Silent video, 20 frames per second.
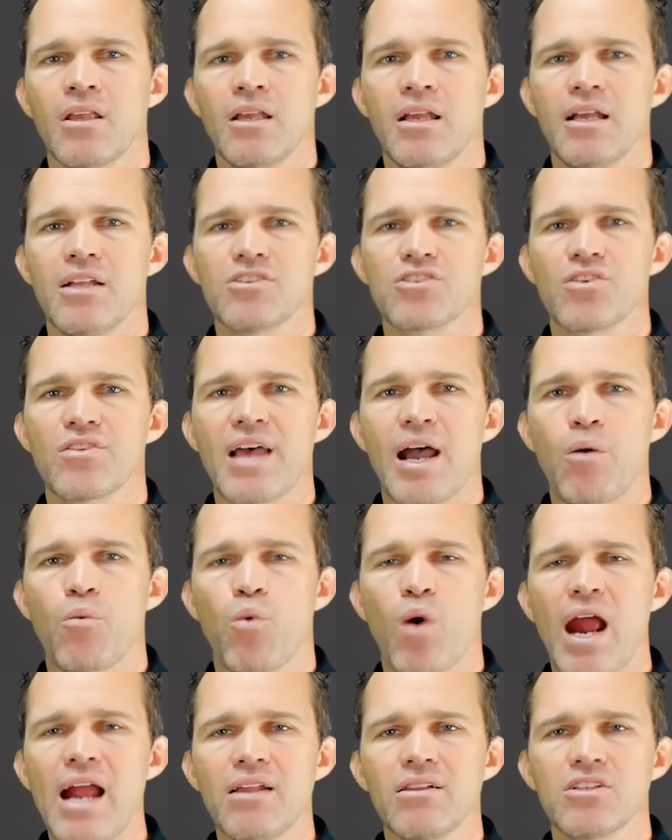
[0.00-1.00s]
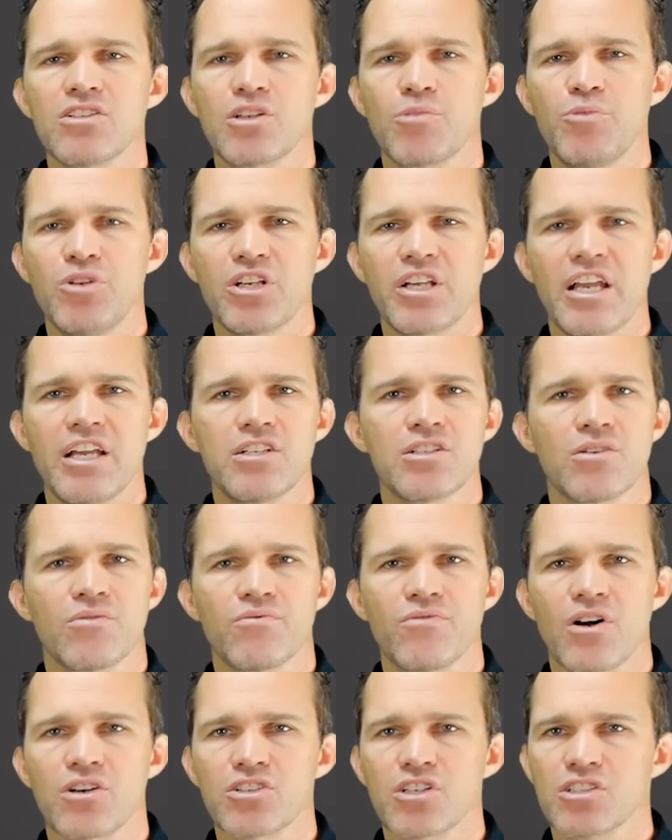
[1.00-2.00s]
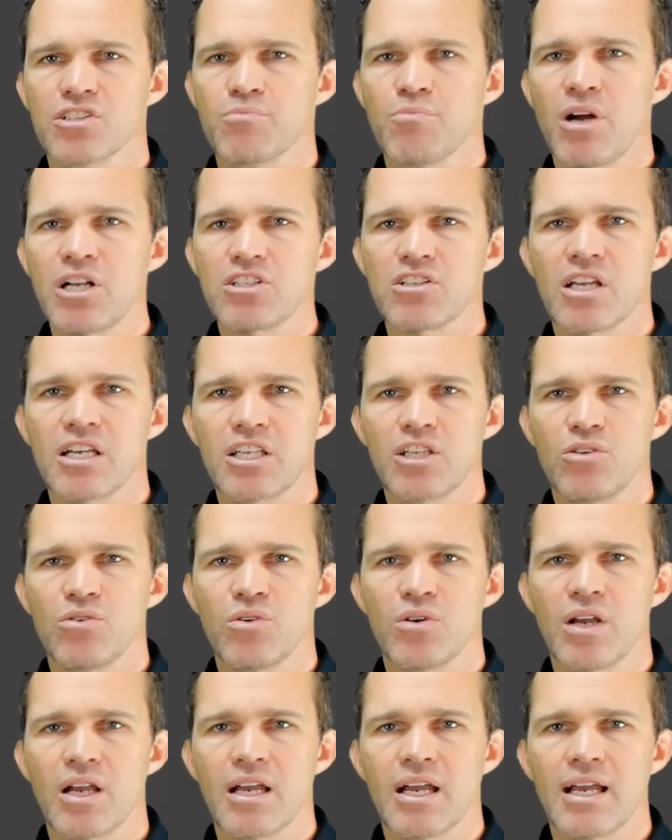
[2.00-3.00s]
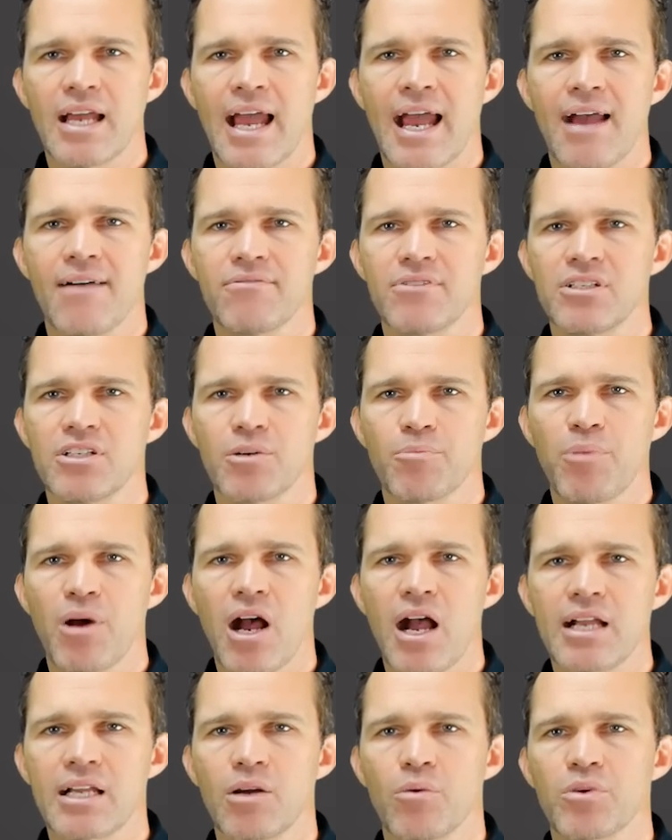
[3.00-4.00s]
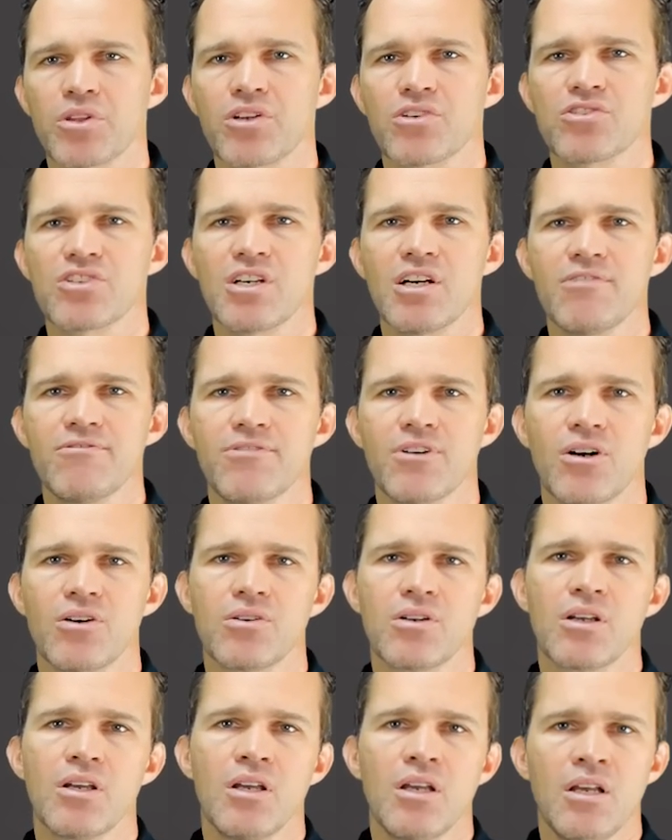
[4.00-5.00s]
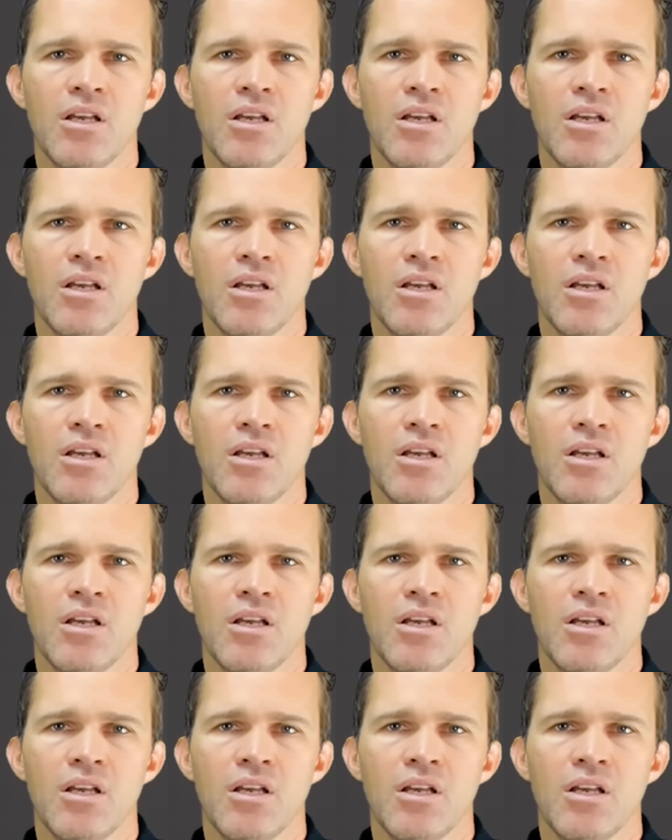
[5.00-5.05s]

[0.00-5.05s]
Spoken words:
And so that wireless communication functions much like you have in your pocket with your cell phone.